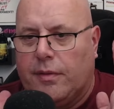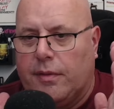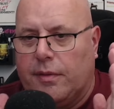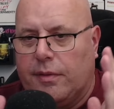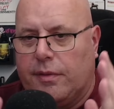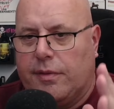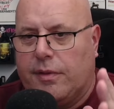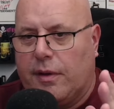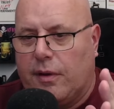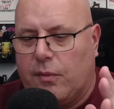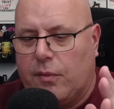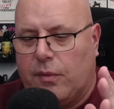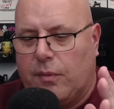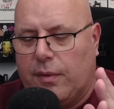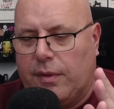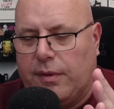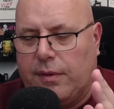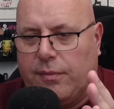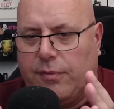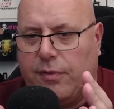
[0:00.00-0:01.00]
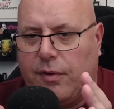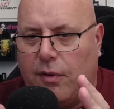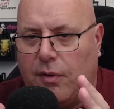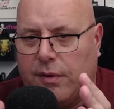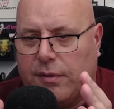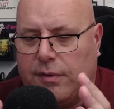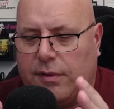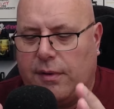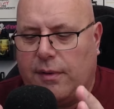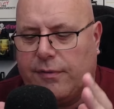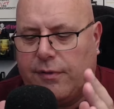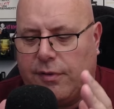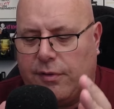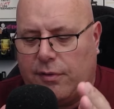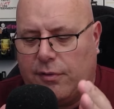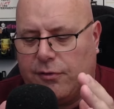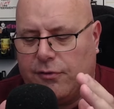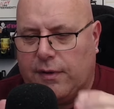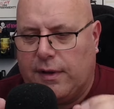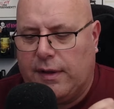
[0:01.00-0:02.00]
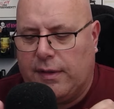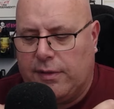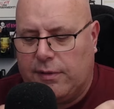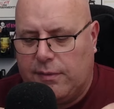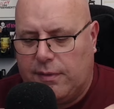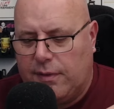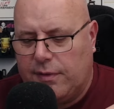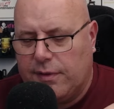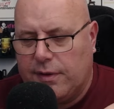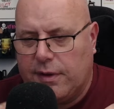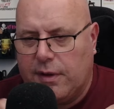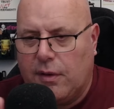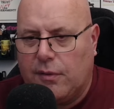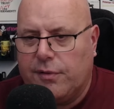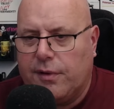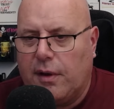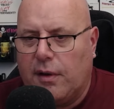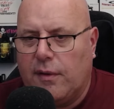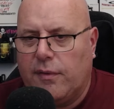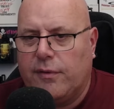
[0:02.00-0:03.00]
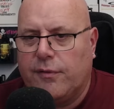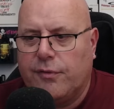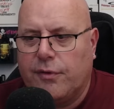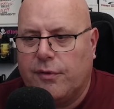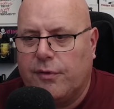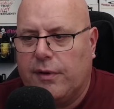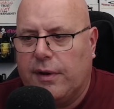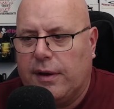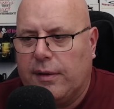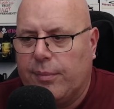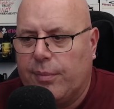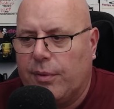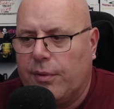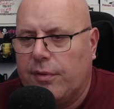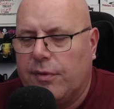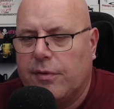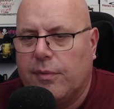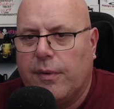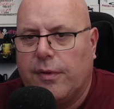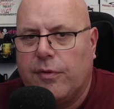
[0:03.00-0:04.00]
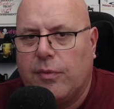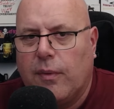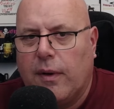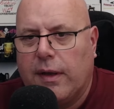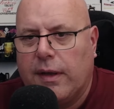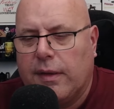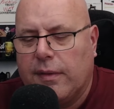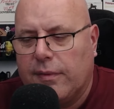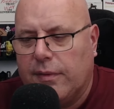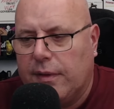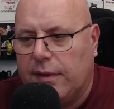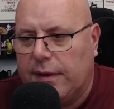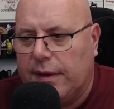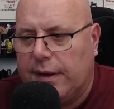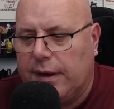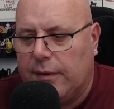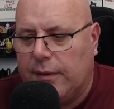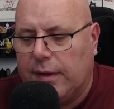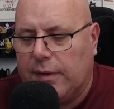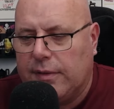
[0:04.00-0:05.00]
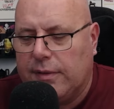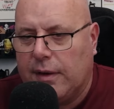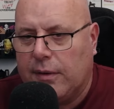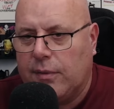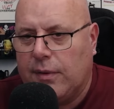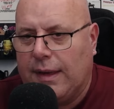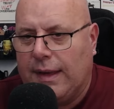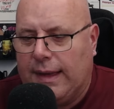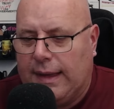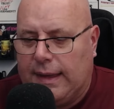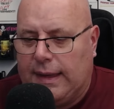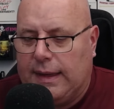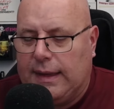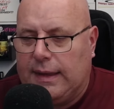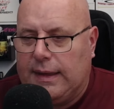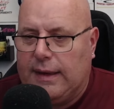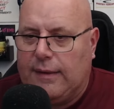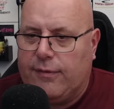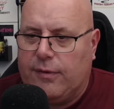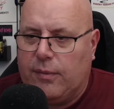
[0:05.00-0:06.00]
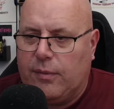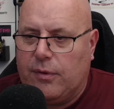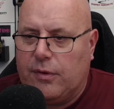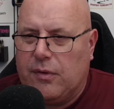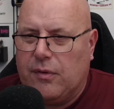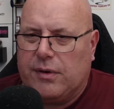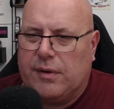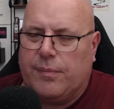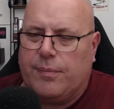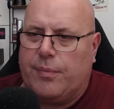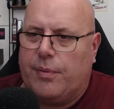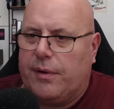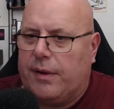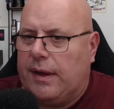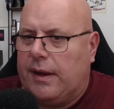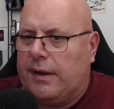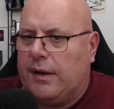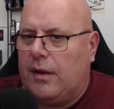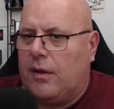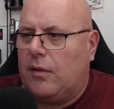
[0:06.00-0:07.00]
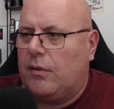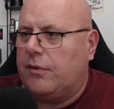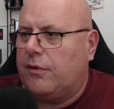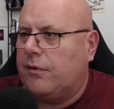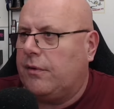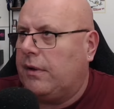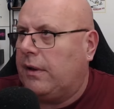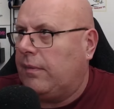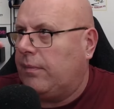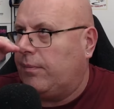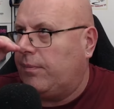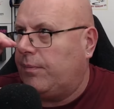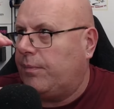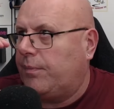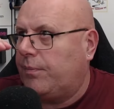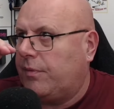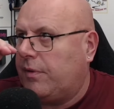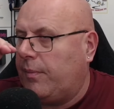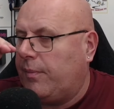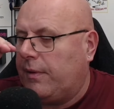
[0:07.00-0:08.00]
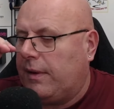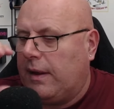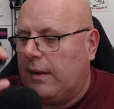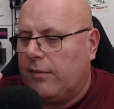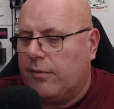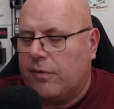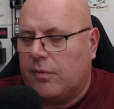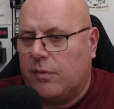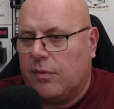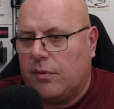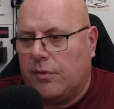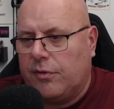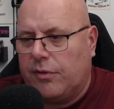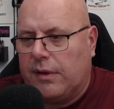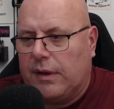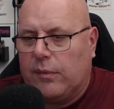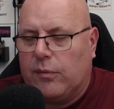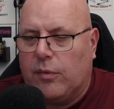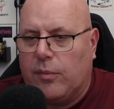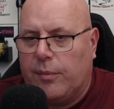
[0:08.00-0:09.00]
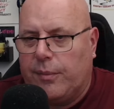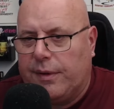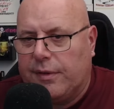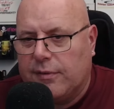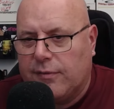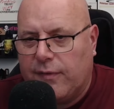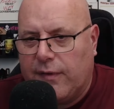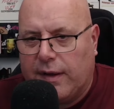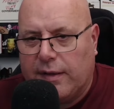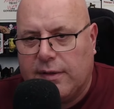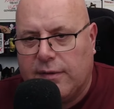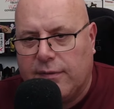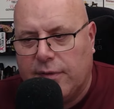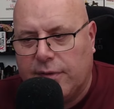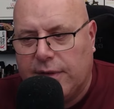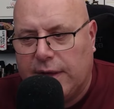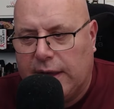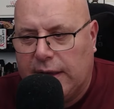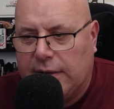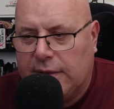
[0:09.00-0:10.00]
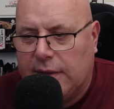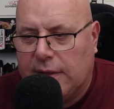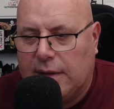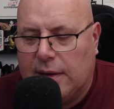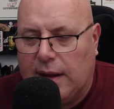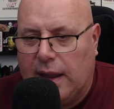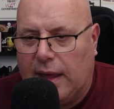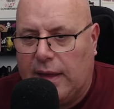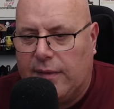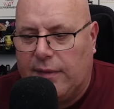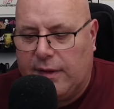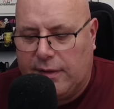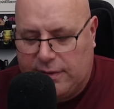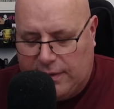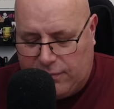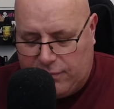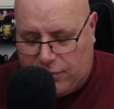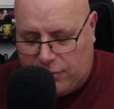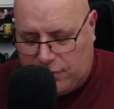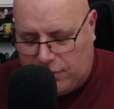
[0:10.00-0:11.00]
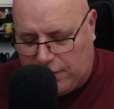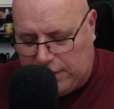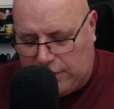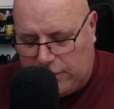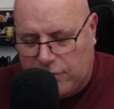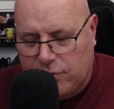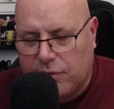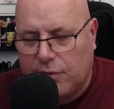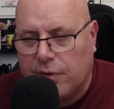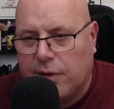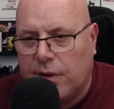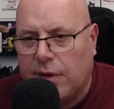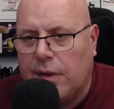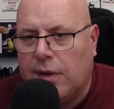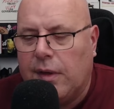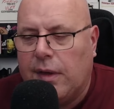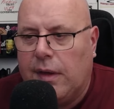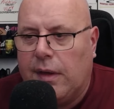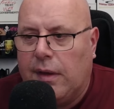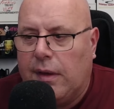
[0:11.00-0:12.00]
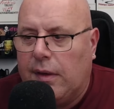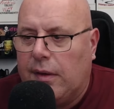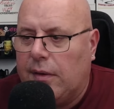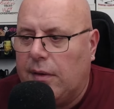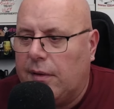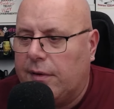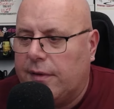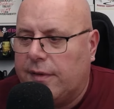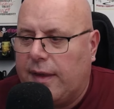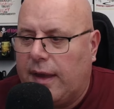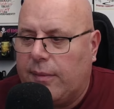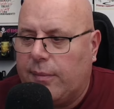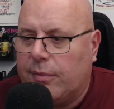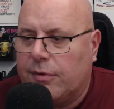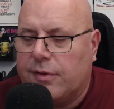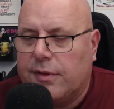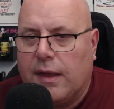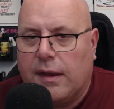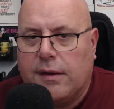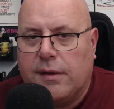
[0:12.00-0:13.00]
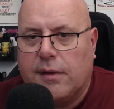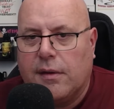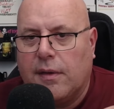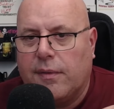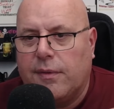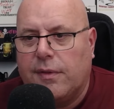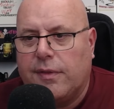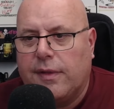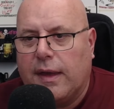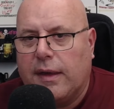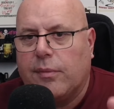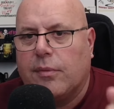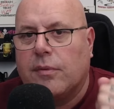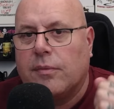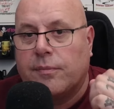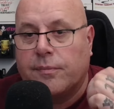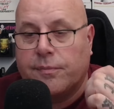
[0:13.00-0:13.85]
So when you talk, you have to talk straight into it. There's a gold dot on the front and it points which way that you do it. So if you were going to put it in a holder and then tip it down towards you, it wouldn't be as effective as it is like this. I've just got it stood on a table stand on the table.